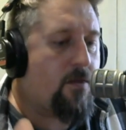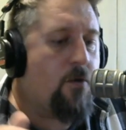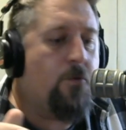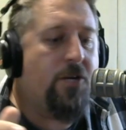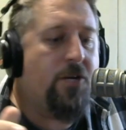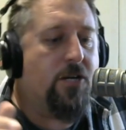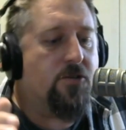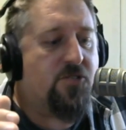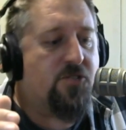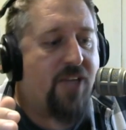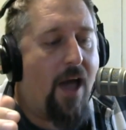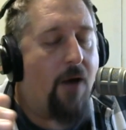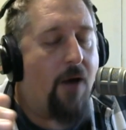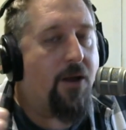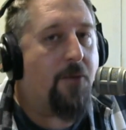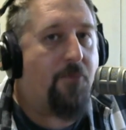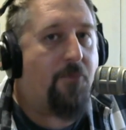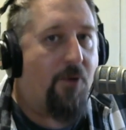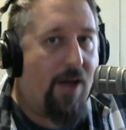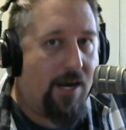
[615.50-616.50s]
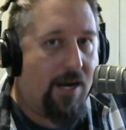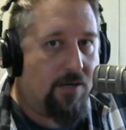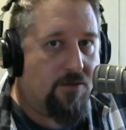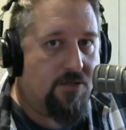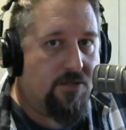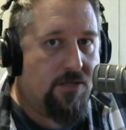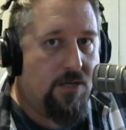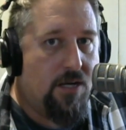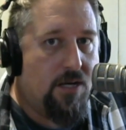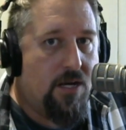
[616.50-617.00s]
When you're scouting
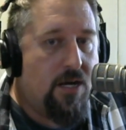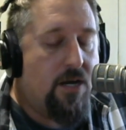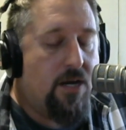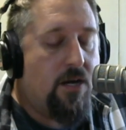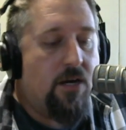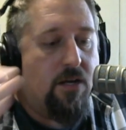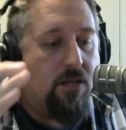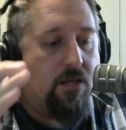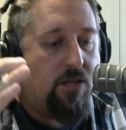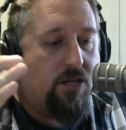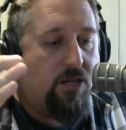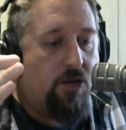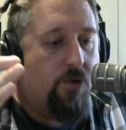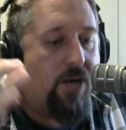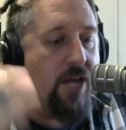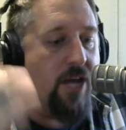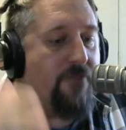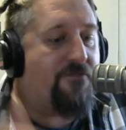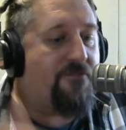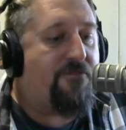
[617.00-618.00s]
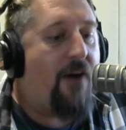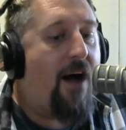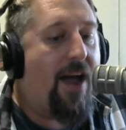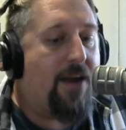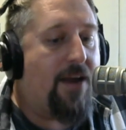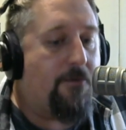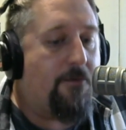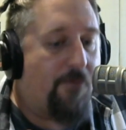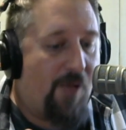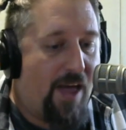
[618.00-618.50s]
players, you can
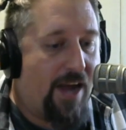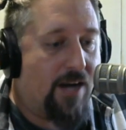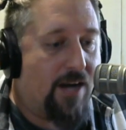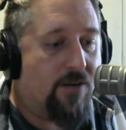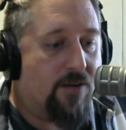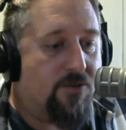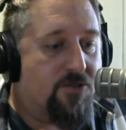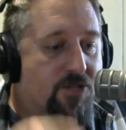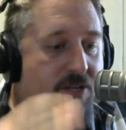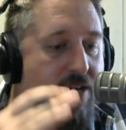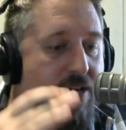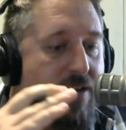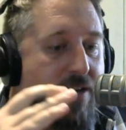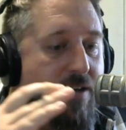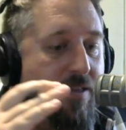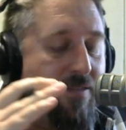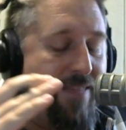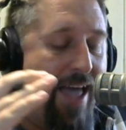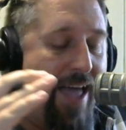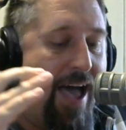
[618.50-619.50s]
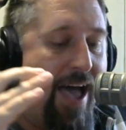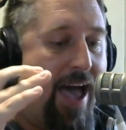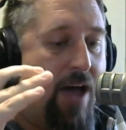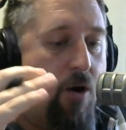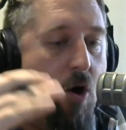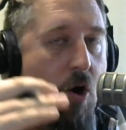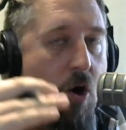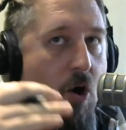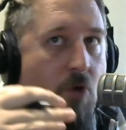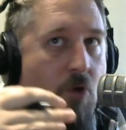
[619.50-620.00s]
find players
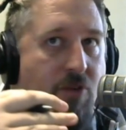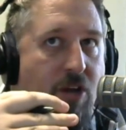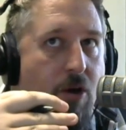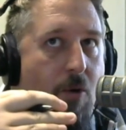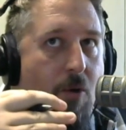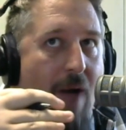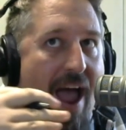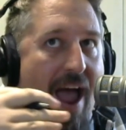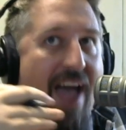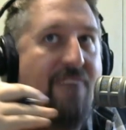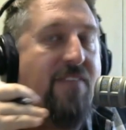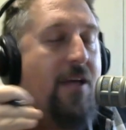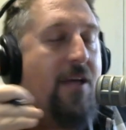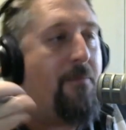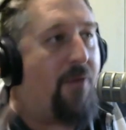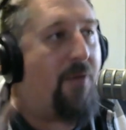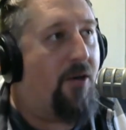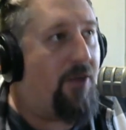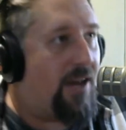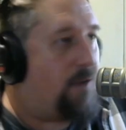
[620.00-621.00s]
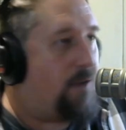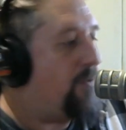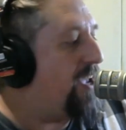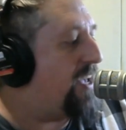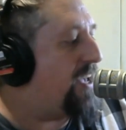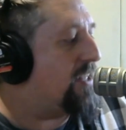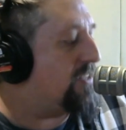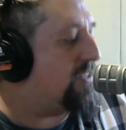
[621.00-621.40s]
that, have the ability, and we